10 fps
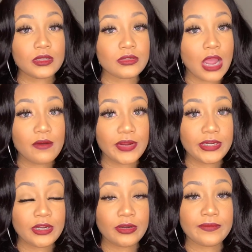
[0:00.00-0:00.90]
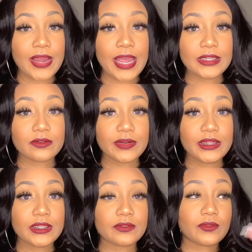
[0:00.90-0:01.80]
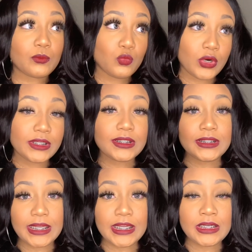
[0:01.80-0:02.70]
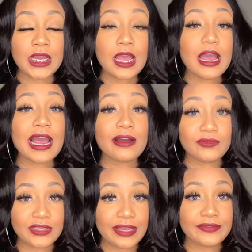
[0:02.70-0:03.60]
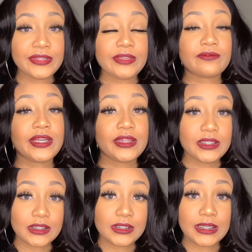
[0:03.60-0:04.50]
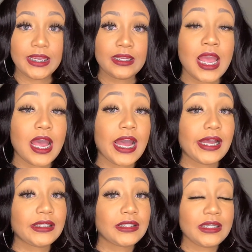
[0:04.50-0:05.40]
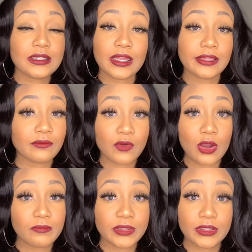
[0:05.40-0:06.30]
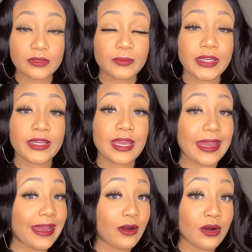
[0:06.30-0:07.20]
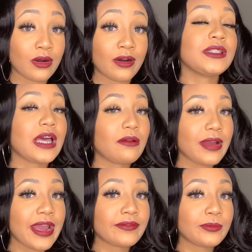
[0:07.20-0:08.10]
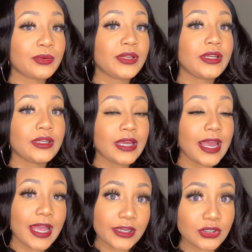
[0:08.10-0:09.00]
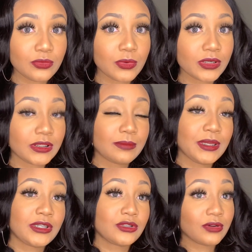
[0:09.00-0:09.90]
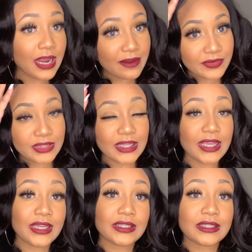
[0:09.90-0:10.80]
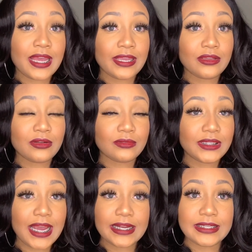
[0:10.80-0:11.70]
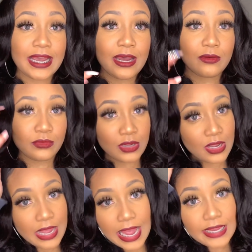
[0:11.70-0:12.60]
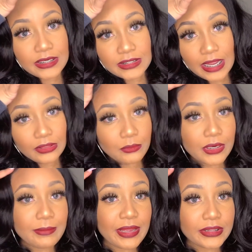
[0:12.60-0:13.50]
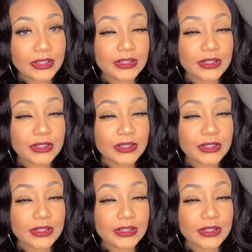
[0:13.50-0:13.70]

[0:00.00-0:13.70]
y'all already know if I had to rate this from 1 to 10, I would definitely rate this a 10. I see nothing wrong with this wig at all. I don't have to put in extra work to make sure everything is like, you know, tacked down. I just have to worry about this